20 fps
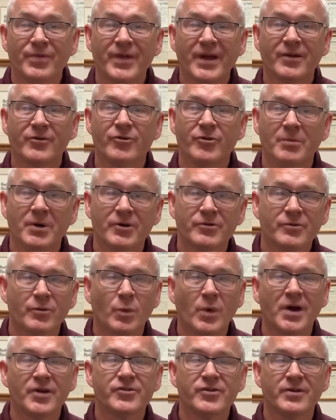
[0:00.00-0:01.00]
Thanks so much for
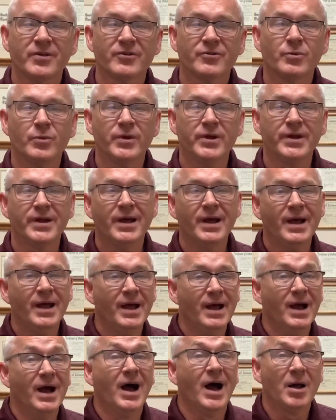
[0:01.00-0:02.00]
watching this week.
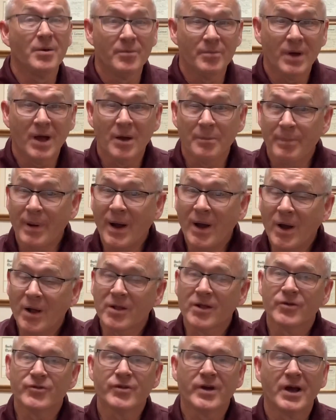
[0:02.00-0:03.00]
I
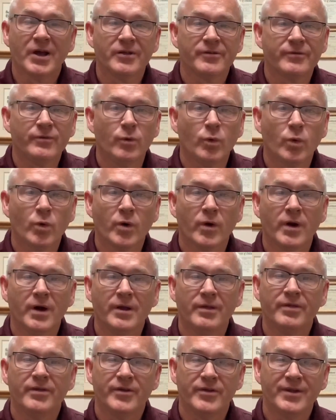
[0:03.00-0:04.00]
apologize for
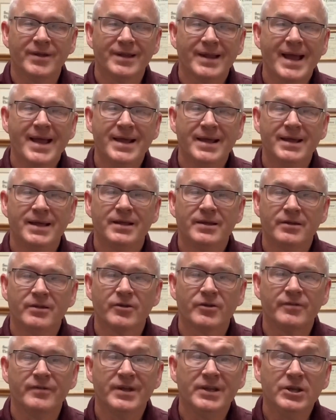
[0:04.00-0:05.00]
the delay in getting
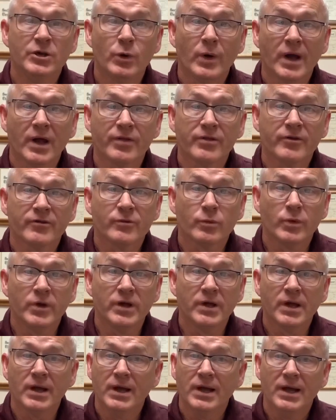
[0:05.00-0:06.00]
this video out this
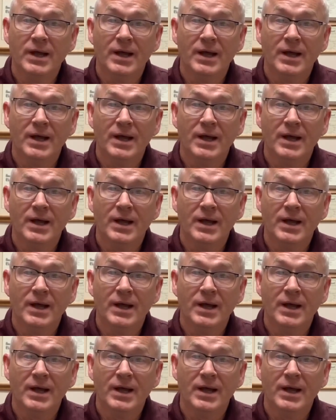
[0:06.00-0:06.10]
week,